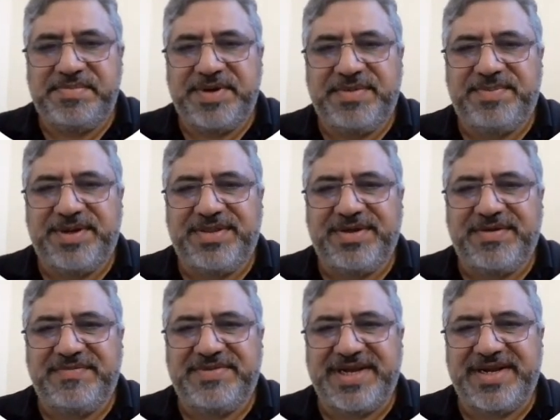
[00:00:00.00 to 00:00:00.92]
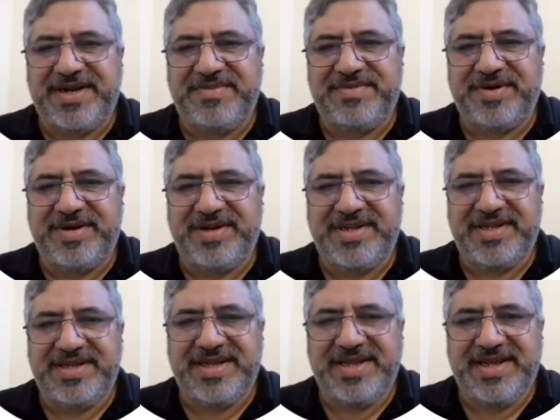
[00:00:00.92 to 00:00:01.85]
Purpose of channel
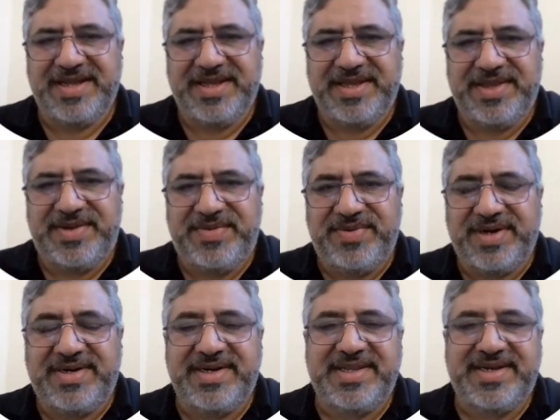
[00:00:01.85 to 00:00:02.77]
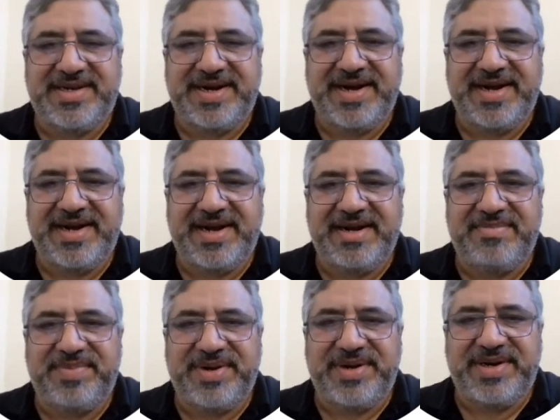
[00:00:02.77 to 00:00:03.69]
modeling is to understand
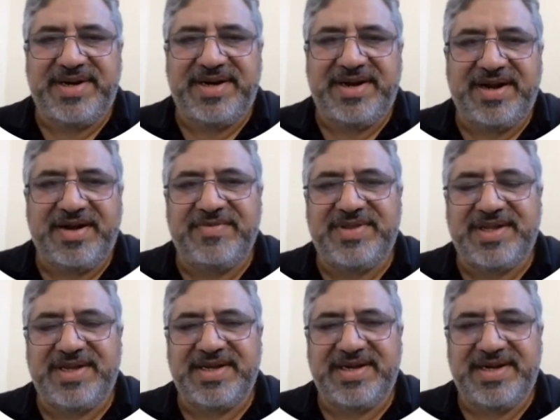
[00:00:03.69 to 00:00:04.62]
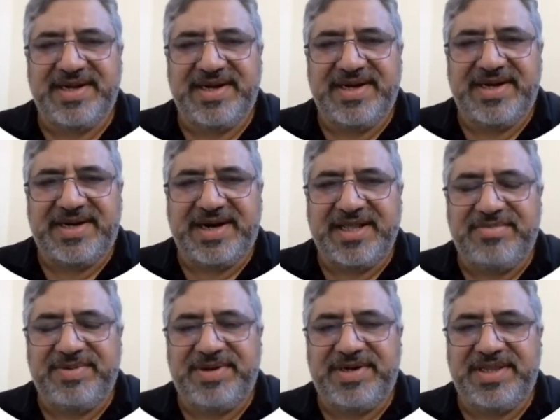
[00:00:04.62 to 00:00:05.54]
and predict how the
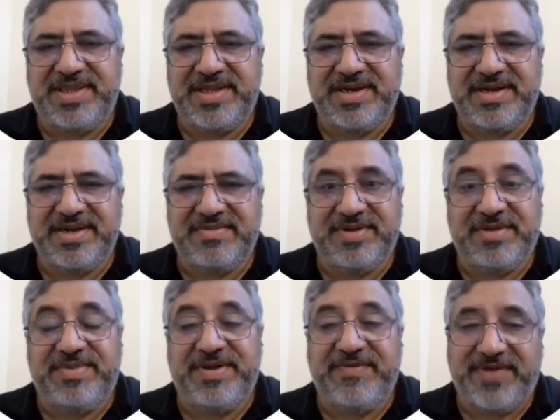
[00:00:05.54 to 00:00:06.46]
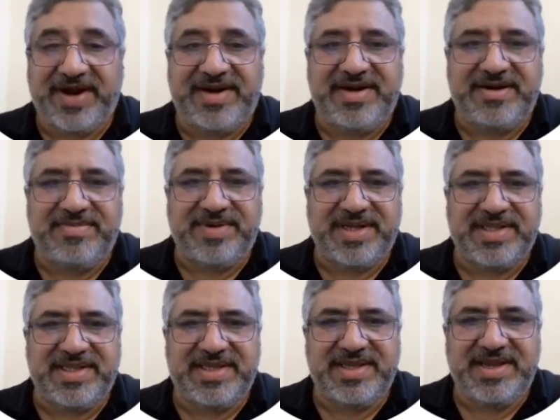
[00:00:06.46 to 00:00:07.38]
transmitted signal will be affected by
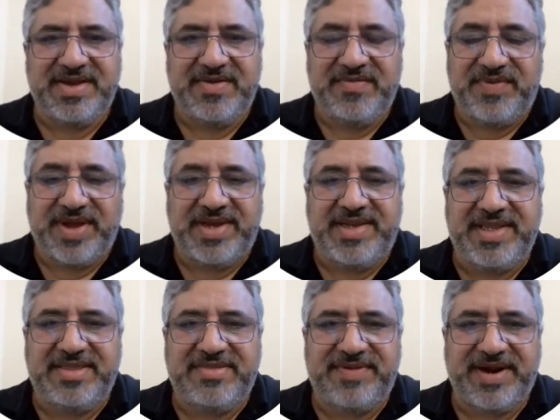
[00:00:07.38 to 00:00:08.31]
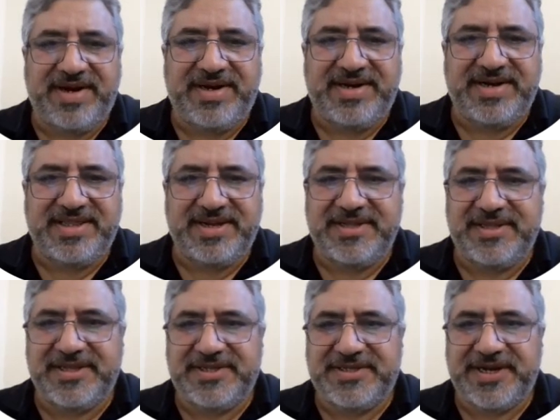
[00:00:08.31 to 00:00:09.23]
the various factors in
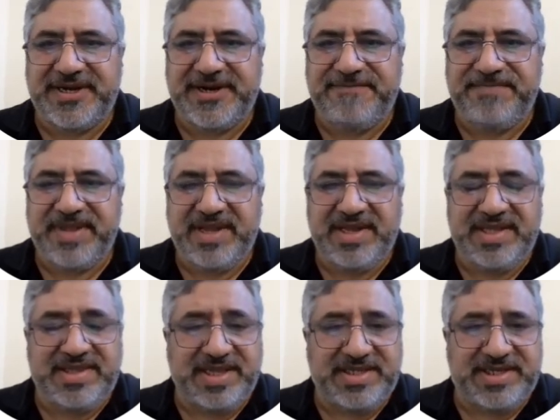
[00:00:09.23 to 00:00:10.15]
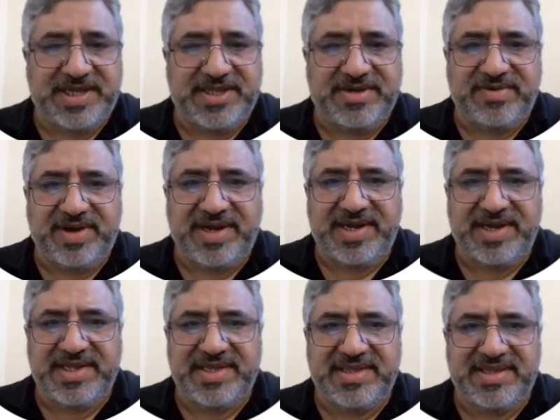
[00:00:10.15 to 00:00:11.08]
the channel, such as
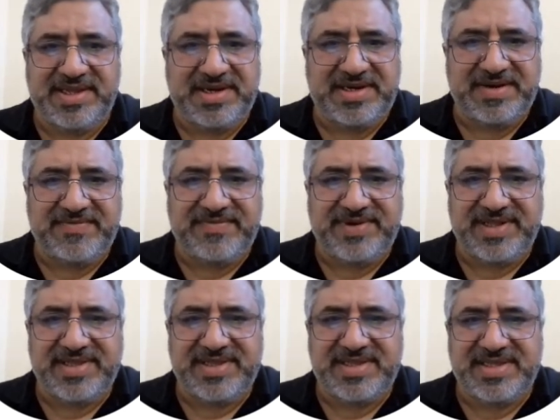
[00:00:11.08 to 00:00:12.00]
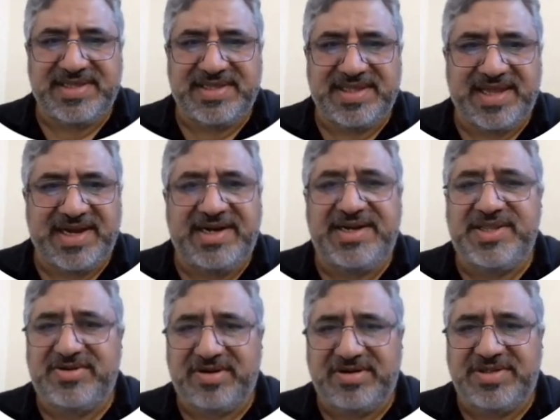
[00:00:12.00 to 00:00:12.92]
noise, interferences, and
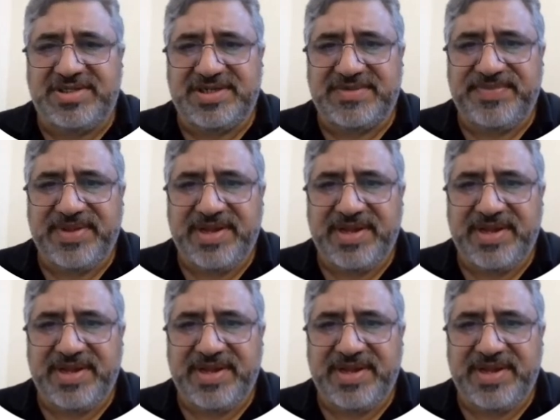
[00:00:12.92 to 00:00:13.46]
distortion.